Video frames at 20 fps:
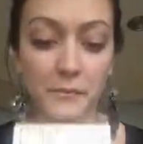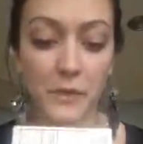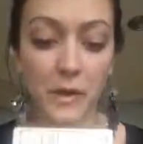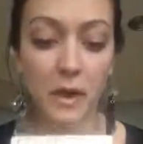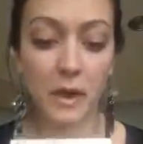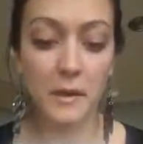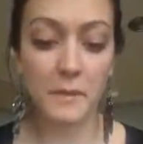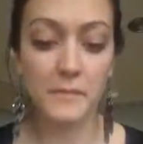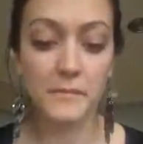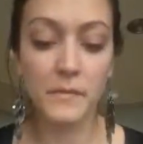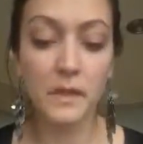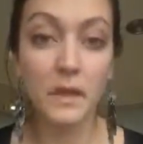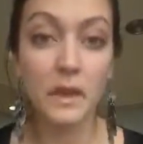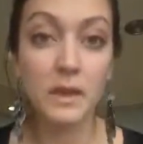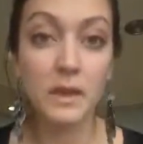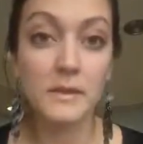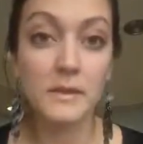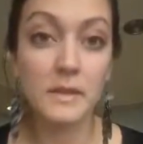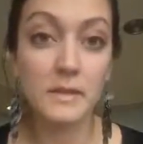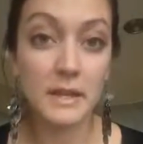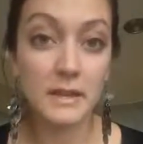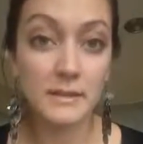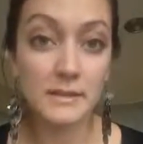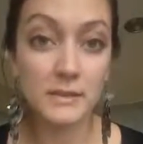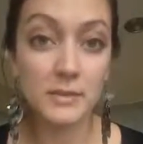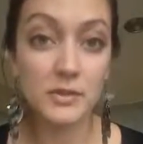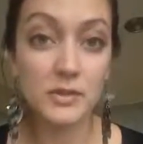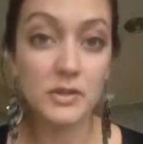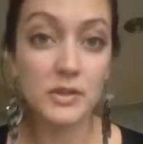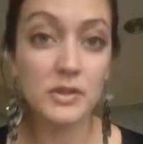Okay, the day
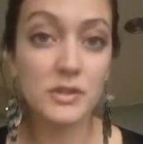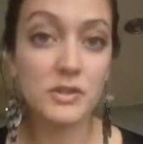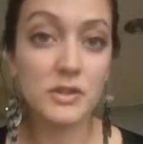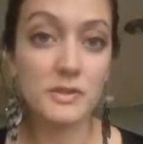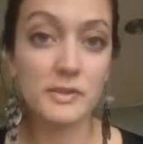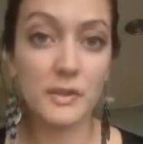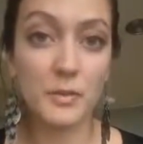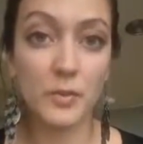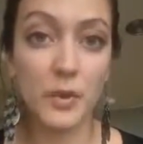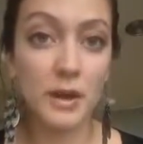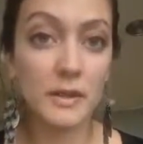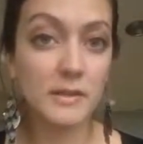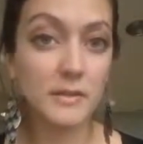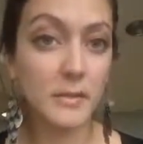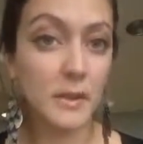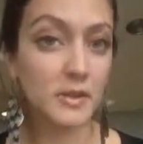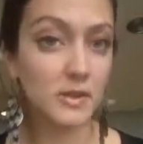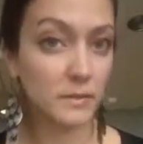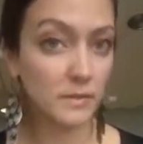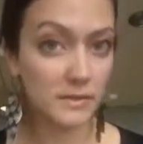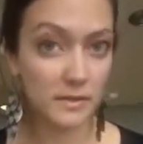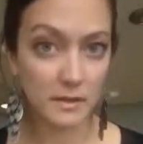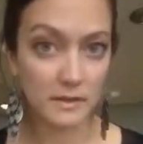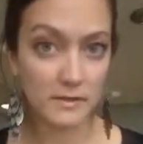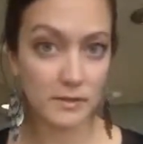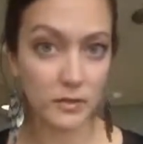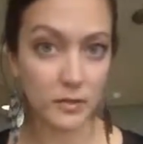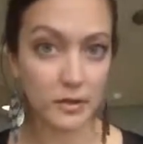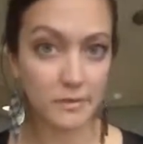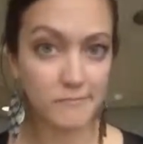solution is just a broad spectrum
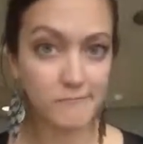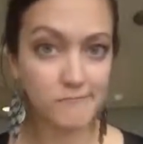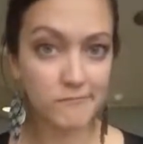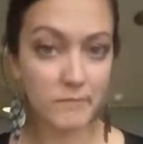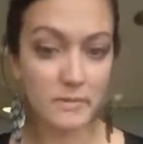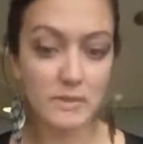sunscreen,